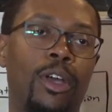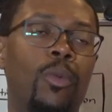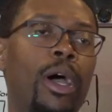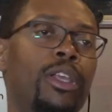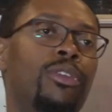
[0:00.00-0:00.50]

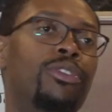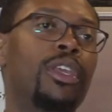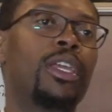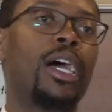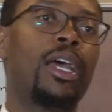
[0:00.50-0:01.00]
Why do you
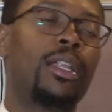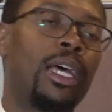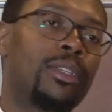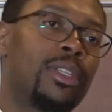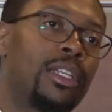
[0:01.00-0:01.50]
think God
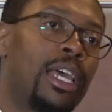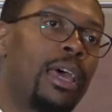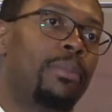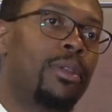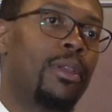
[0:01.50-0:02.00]
allows that to
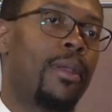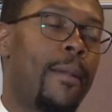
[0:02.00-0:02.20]
happen?